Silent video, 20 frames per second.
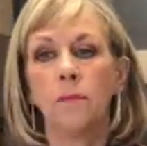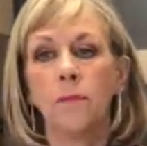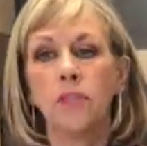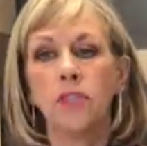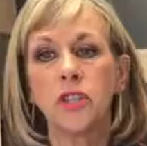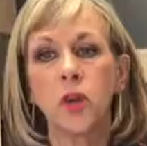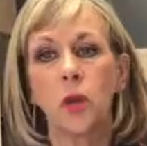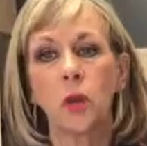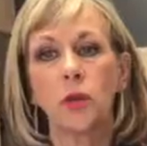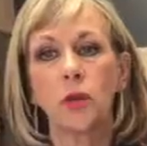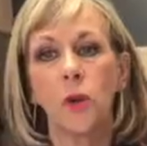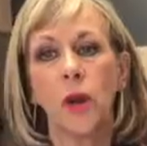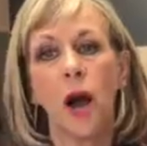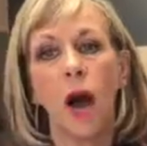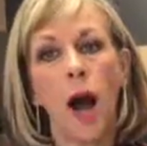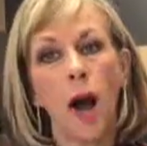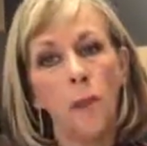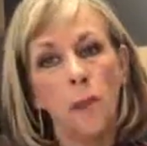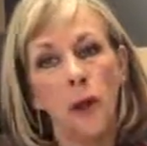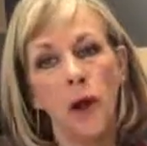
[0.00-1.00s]
So as we
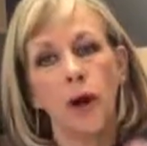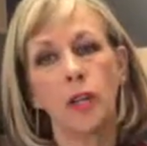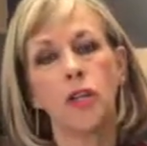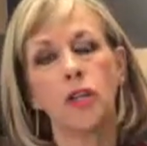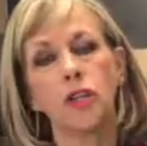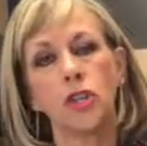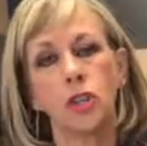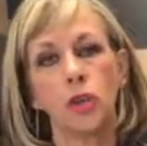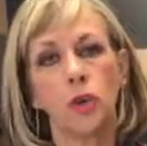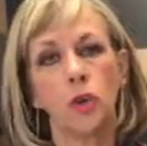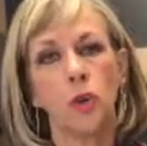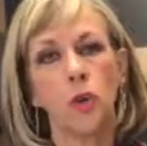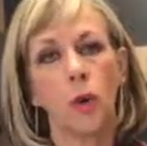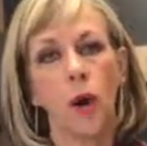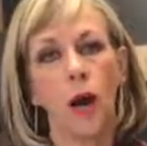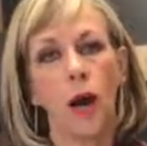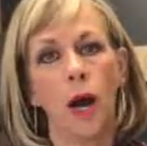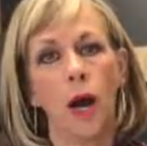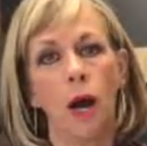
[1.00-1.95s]
hop on to